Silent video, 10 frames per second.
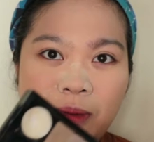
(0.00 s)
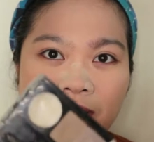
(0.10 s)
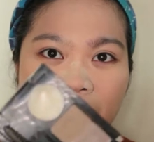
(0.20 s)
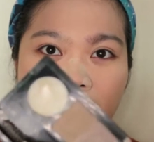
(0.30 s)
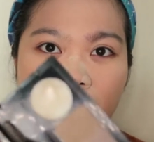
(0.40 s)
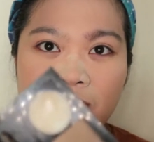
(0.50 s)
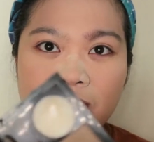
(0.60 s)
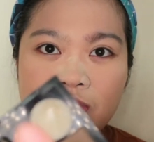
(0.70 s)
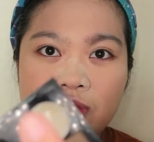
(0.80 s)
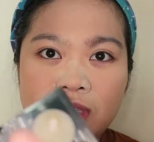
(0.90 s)
part a lot
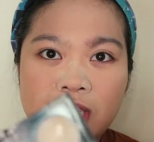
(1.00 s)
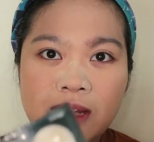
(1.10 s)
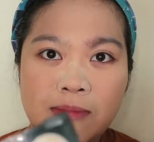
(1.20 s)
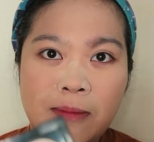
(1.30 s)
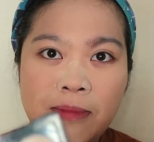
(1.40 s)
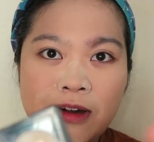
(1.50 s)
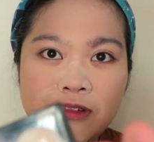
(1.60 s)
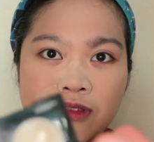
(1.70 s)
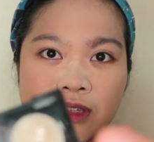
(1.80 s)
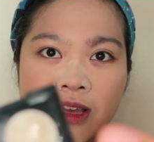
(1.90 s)
to gel up my
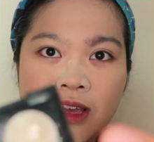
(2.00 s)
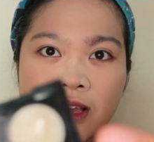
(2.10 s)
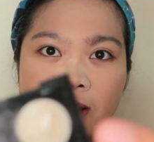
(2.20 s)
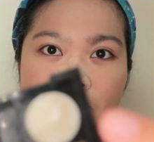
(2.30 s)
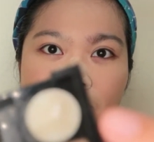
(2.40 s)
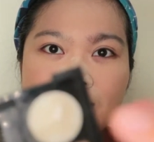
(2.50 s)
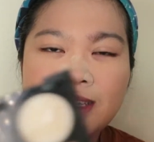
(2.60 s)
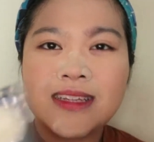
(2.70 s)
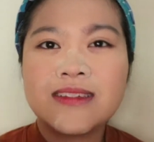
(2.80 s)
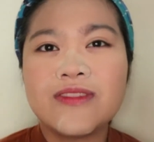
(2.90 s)
brows. But
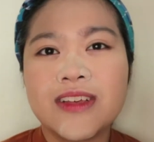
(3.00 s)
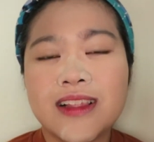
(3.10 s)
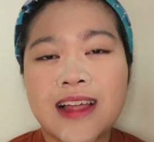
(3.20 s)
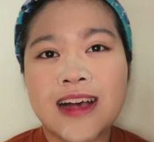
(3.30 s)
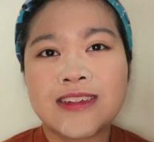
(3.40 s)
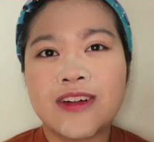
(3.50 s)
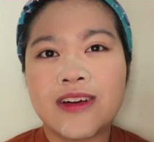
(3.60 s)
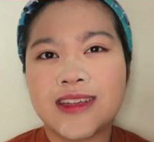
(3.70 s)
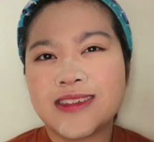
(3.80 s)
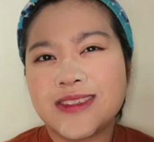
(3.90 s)
it doesn't really last
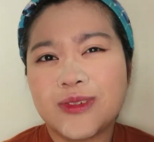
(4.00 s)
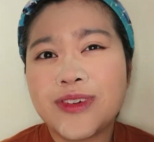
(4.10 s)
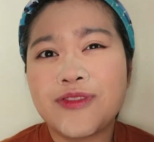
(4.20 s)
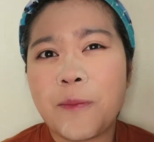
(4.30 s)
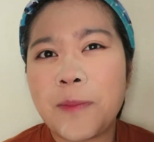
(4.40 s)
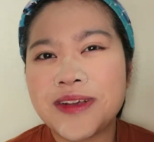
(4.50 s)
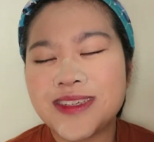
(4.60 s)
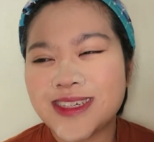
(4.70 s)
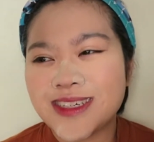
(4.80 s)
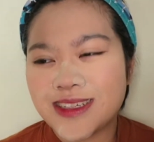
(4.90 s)
long, I just do it for
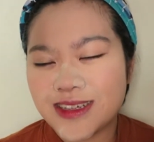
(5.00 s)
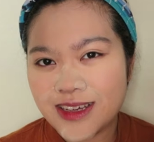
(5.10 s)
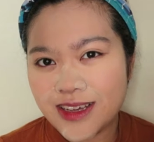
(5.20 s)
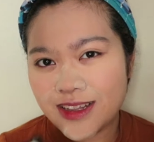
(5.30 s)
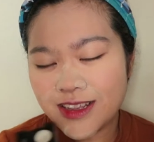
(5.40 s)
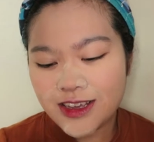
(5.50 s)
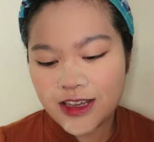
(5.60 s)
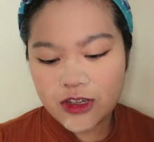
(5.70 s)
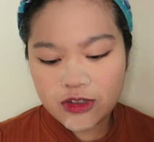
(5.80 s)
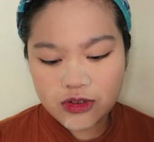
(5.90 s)
pictures.
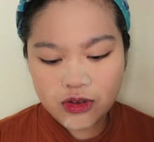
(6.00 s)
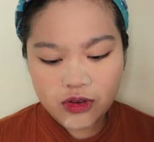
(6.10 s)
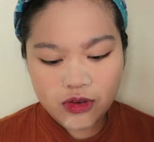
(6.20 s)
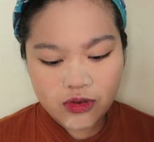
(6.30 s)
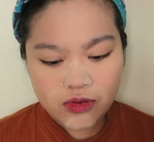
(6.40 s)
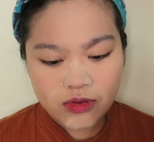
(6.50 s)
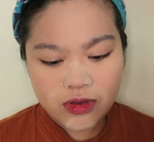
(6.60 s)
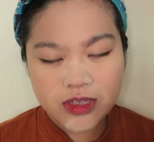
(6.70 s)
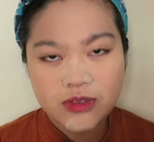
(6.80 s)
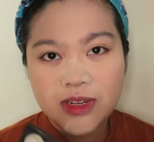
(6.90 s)
So
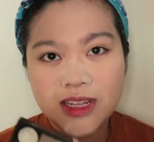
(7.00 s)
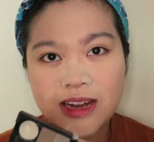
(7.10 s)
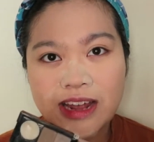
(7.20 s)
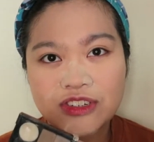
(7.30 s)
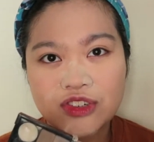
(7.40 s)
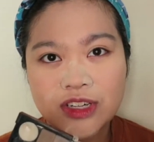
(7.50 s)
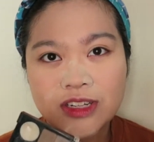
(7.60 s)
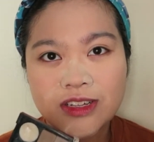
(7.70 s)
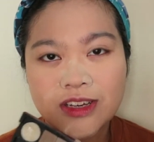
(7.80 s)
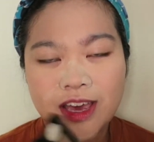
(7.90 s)
it's really
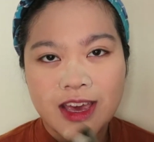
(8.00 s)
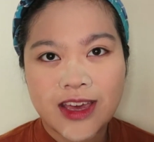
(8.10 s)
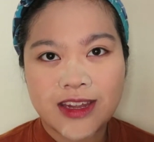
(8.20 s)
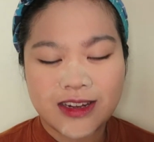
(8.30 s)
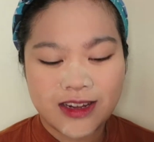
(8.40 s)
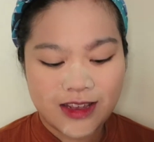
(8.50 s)
natural, and